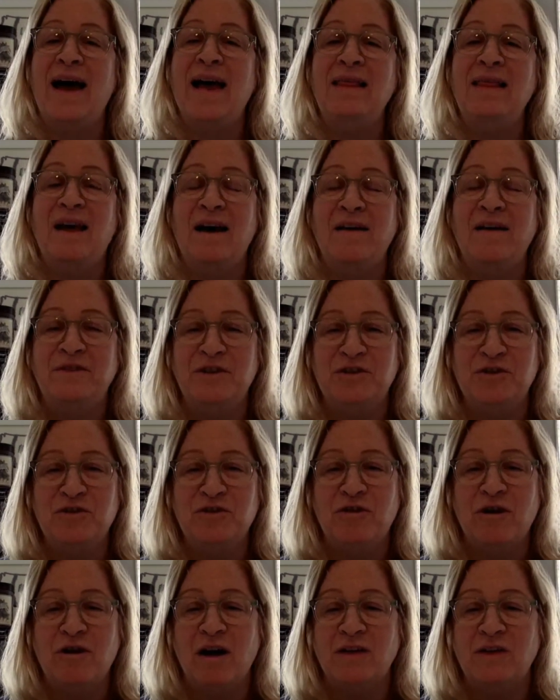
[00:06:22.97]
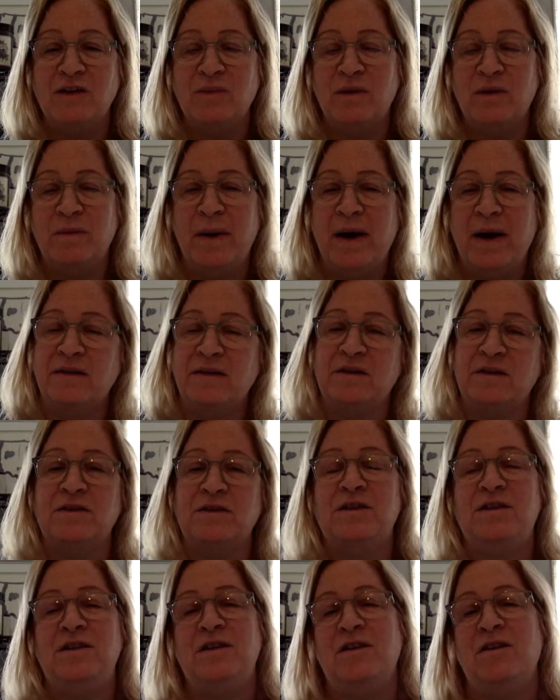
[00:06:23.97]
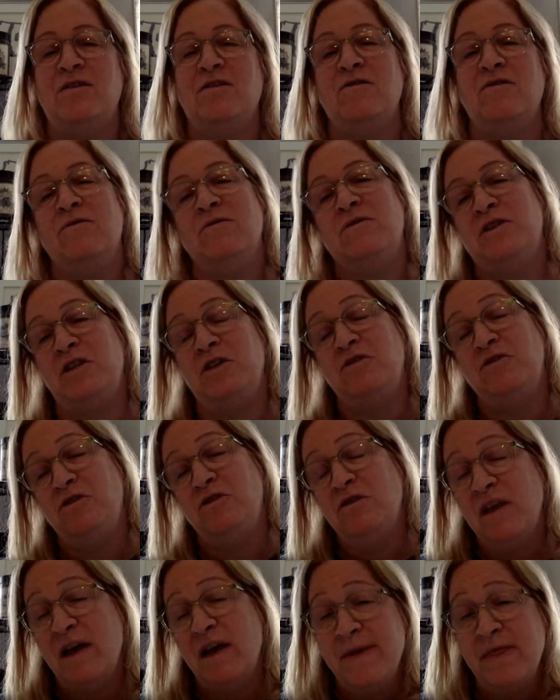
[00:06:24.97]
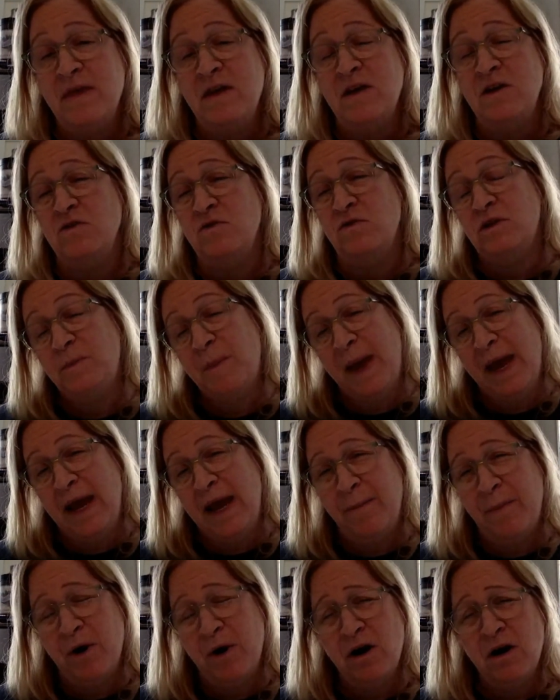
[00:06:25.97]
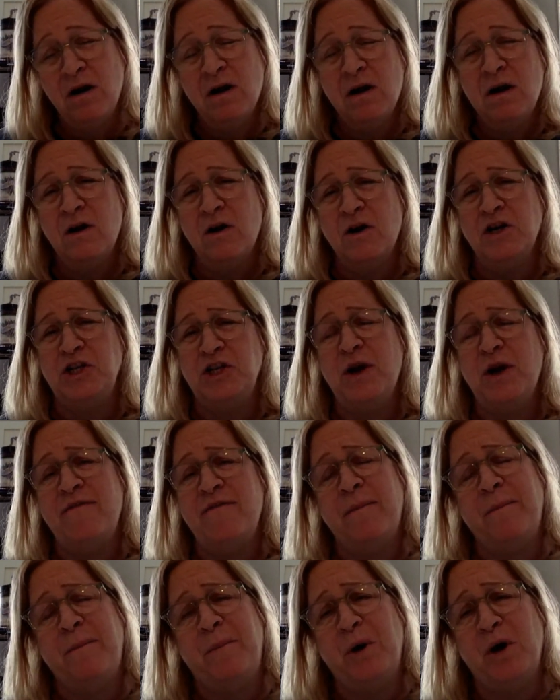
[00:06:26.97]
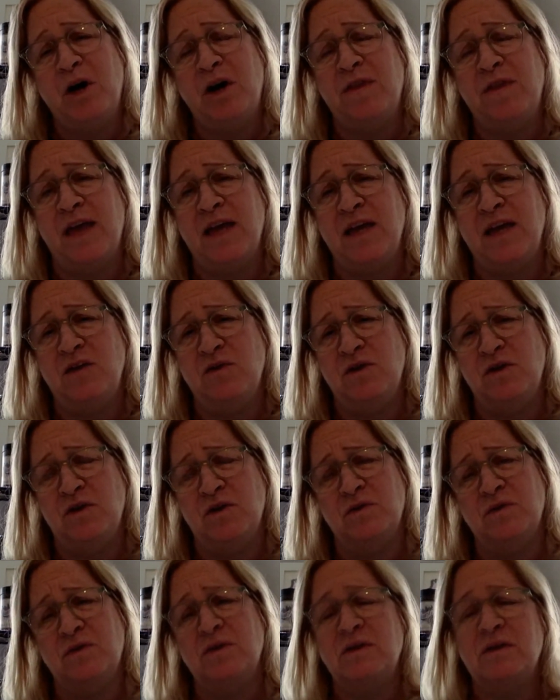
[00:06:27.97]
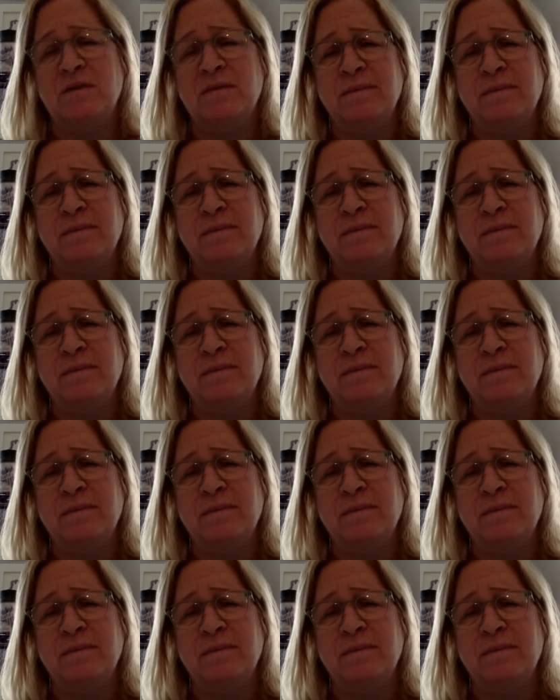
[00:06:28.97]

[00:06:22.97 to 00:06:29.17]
love to do crossword puzzles too. Do you do them in the newspaper or do you have a book that you use?